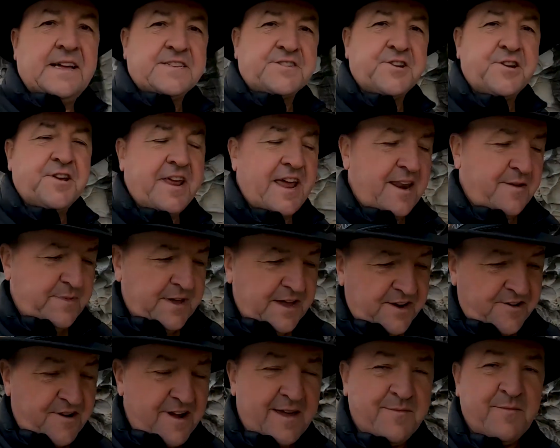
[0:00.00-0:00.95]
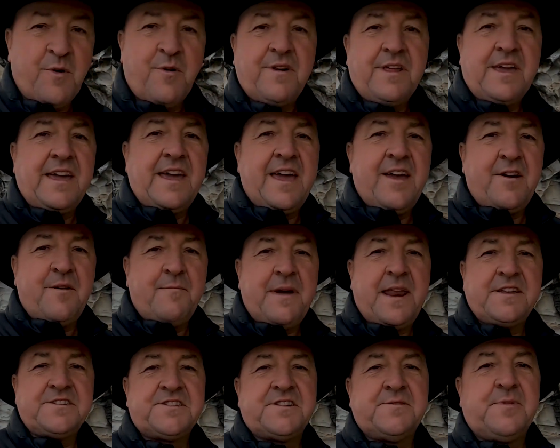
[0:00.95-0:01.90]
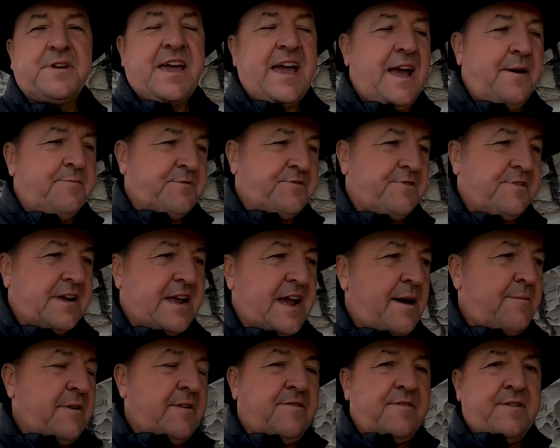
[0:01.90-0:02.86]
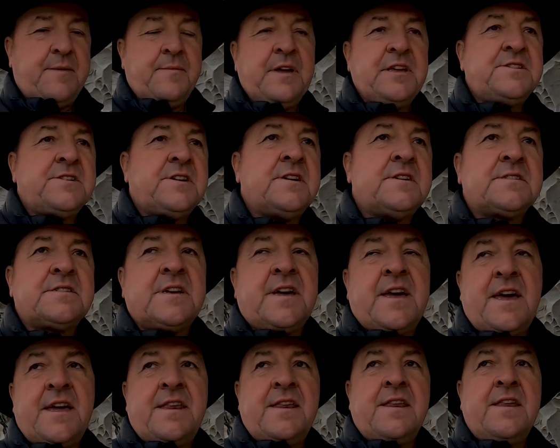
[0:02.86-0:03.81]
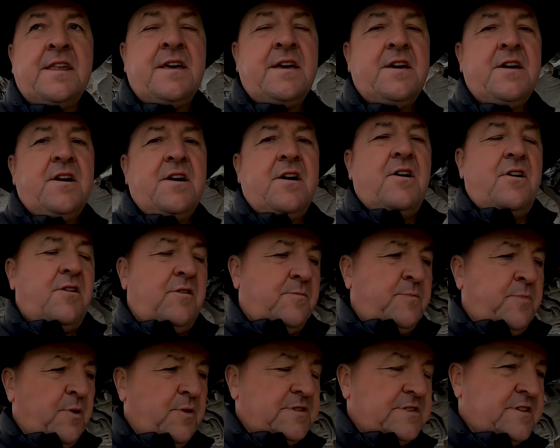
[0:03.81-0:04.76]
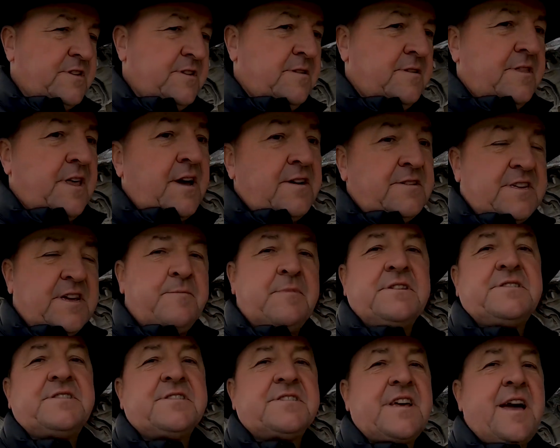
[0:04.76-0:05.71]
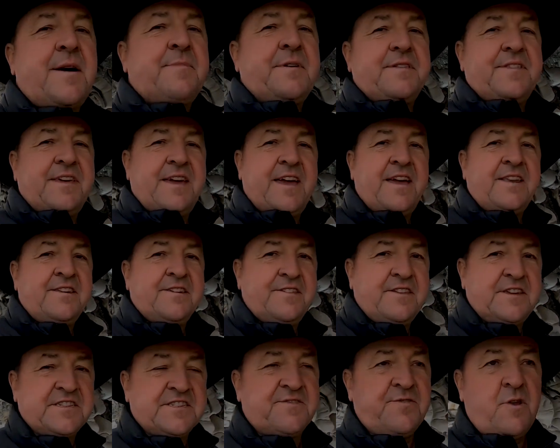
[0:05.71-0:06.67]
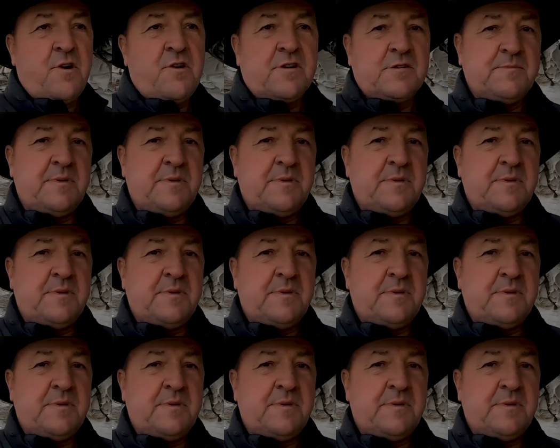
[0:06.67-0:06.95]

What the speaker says: That turned out to be a great morning here. I managed to capture a couple of images, and I'll put those images up at the end of this vlog.